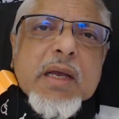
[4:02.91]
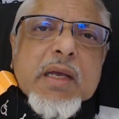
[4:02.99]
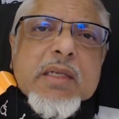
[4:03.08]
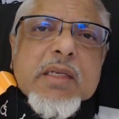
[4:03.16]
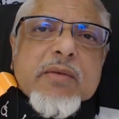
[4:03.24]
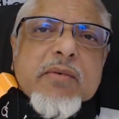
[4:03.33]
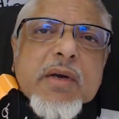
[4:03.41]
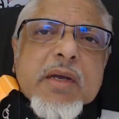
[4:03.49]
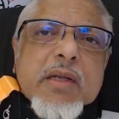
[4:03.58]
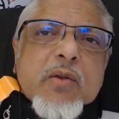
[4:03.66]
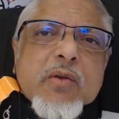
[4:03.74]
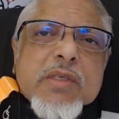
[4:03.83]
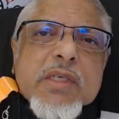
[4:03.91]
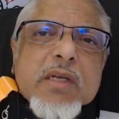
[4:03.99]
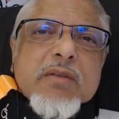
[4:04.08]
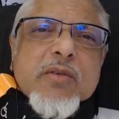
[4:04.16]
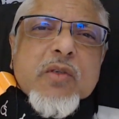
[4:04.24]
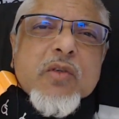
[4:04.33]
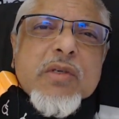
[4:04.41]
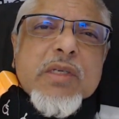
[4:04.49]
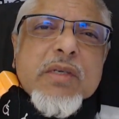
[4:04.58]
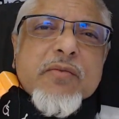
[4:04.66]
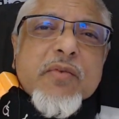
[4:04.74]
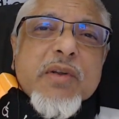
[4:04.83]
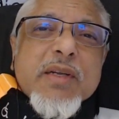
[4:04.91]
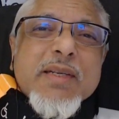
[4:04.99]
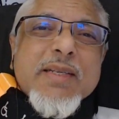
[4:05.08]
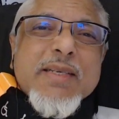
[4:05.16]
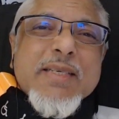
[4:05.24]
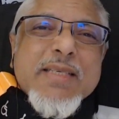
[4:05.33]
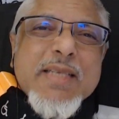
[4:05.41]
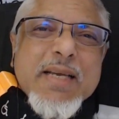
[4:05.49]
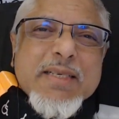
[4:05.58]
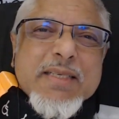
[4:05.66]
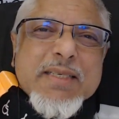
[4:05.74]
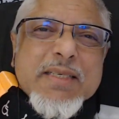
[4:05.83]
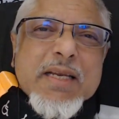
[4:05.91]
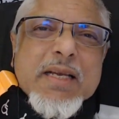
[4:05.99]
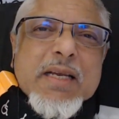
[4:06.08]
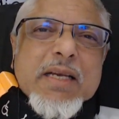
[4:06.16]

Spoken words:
and divide yourselves into different sects,